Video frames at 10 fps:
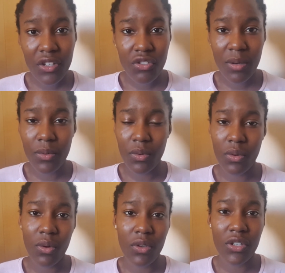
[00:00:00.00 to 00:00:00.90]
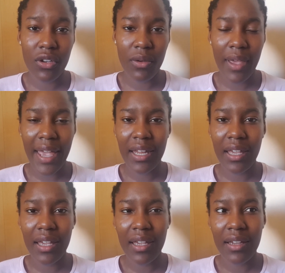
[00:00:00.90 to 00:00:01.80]
trouble or, you know,
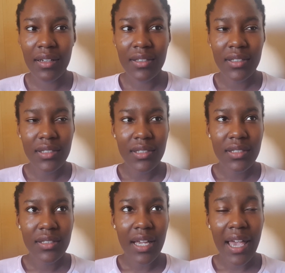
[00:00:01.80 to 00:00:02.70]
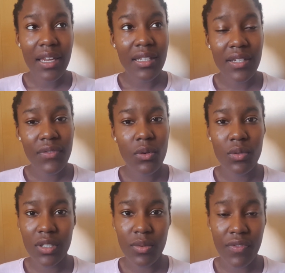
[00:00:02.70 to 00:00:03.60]
any
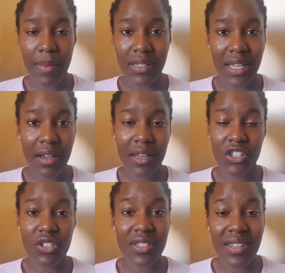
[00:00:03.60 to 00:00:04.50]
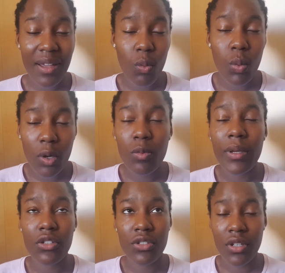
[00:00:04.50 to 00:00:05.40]
difficulties with the mass calculations, there will
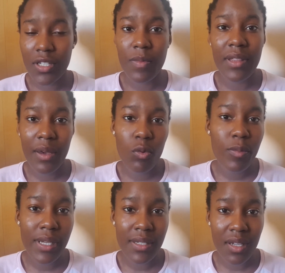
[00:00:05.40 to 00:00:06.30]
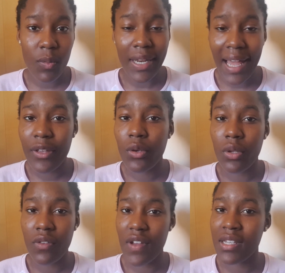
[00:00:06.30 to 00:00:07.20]
be someone at your
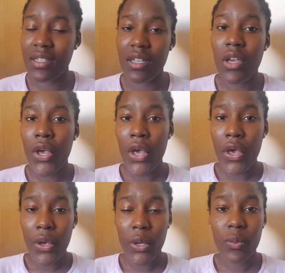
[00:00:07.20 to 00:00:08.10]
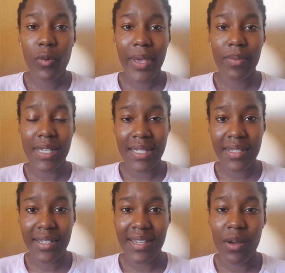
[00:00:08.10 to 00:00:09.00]
university who will be able to
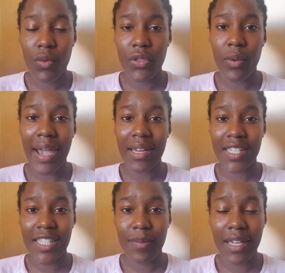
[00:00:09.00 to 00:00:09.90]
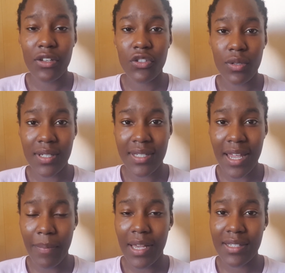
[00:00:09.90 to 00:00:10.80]
sit down with you and explain it to you
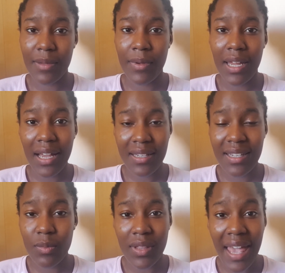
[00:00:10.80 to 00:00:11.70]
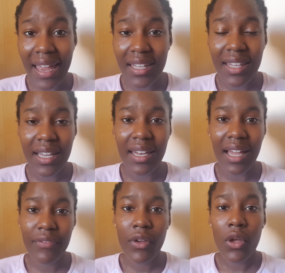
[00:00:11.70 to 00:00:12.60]
step by step. And like I said, with anything in
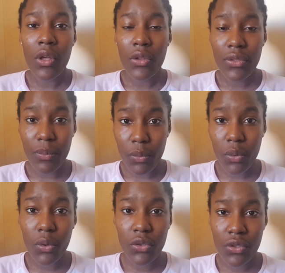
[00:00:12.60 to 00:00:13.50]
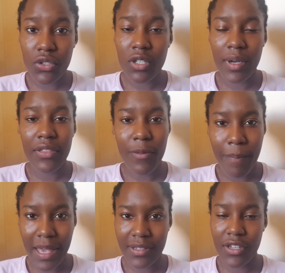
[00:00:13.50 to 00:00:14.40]
life, the more you do it, the
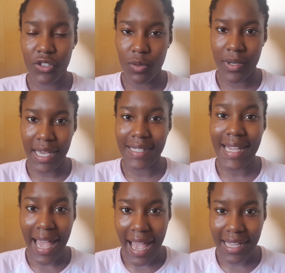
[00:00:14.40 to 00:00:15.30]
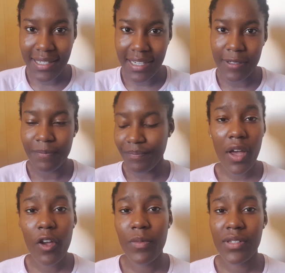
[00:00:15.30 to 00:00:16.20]
better you'll get at it. So
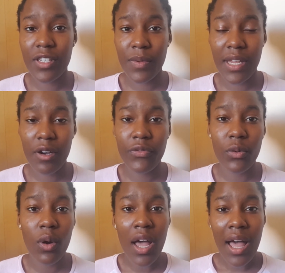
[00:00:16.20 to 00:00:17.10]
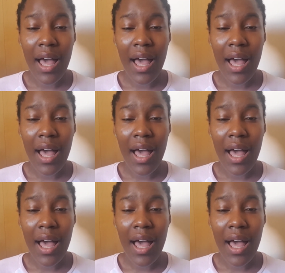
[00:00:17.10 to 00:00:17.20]
I hope this has been helpful.